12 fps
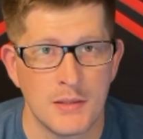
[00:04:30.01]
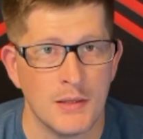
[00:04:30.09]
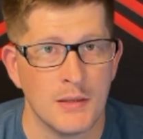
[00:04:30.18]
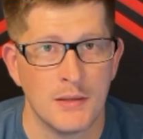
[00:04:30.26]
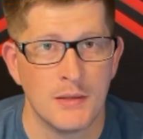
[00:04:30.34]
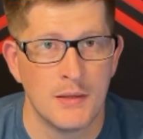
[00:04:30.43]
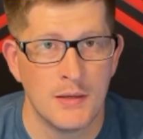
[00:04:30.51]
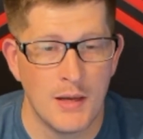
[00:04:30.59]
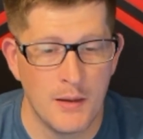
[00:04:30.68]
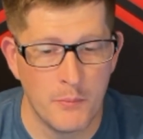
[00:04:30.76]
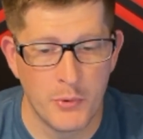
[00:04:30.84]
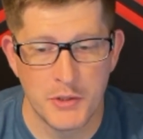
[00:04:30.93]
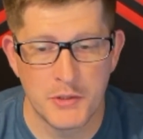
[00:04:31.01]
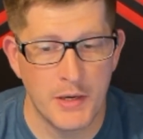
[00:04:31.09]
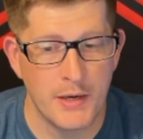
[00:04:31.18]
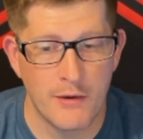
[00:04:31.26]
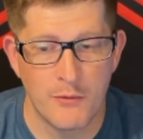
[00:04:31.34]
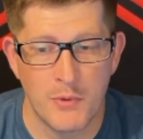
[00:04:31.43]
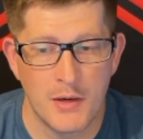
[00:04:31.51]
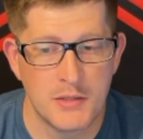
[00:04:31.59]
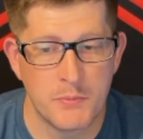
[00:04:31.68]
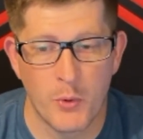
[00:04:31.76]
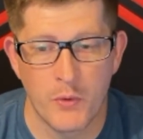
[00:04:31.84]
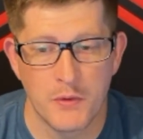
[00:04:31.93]
I appreciate everybody
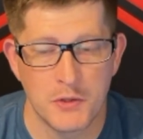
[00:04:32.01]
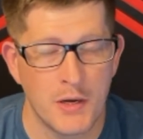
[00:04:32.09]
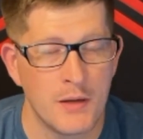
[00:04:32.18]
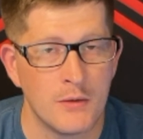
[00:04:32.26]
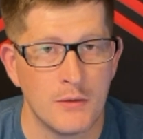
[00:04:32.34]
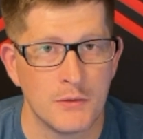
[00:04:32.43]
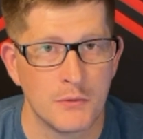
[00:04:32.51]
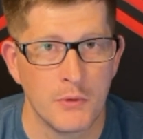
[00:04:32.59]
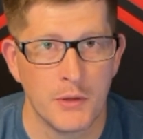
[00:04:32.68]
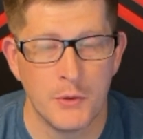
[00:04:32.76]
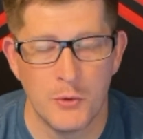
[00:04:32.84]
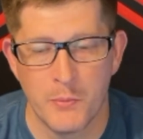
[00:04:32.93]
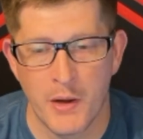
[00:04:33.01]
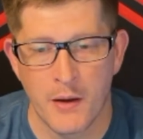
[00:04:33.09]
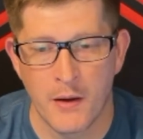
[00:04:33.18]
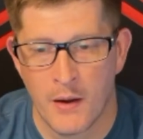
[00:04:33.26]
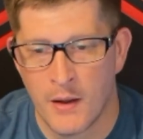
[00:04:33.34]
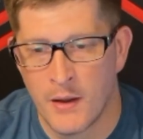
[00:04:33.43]
supporting the channel. It's really cool, man.